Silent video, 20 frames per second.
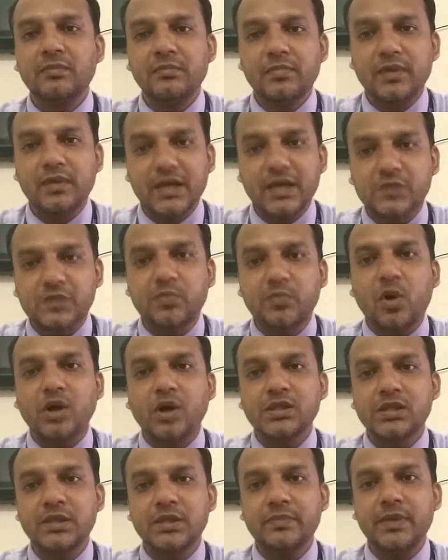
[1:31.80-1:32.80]

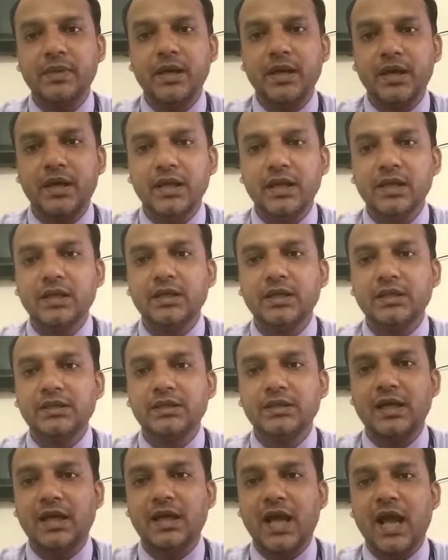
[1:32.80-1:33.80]
responsibility
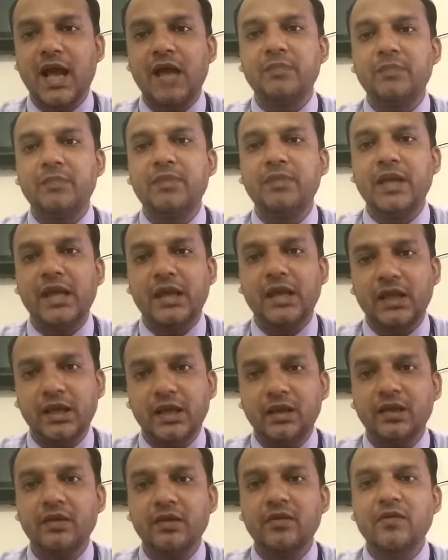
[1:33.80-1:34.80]
that I am
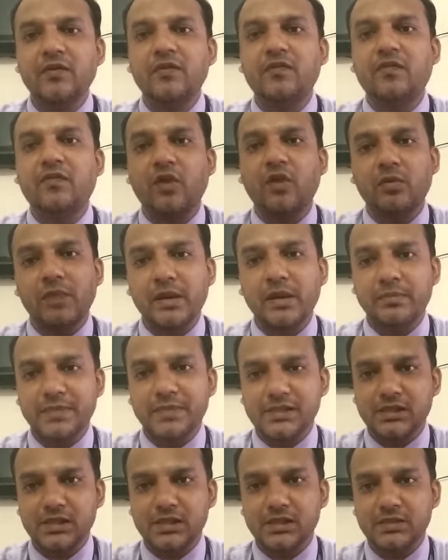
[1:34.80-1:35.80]
taking for my
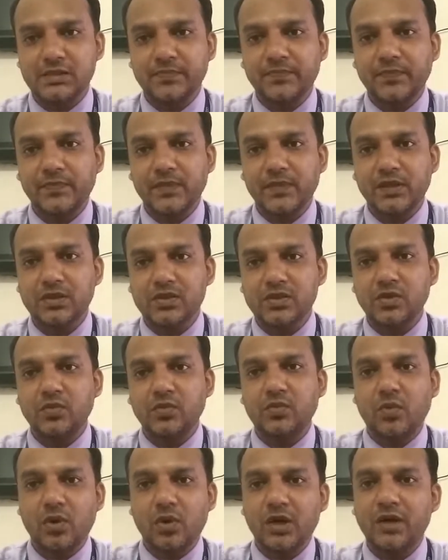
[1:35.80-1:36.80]
business. So
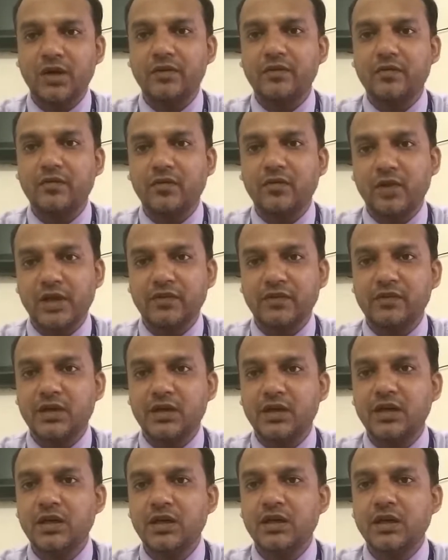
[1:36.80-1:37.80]

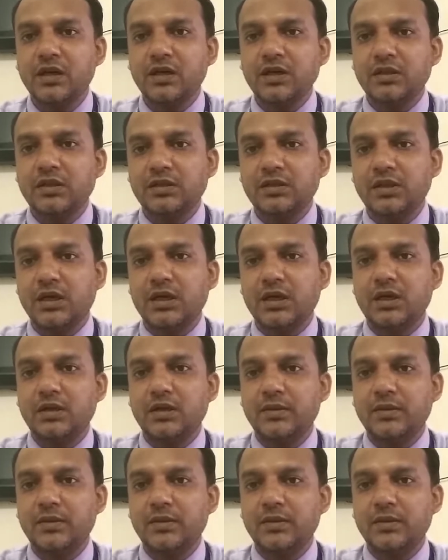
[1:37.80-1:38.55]
whatever the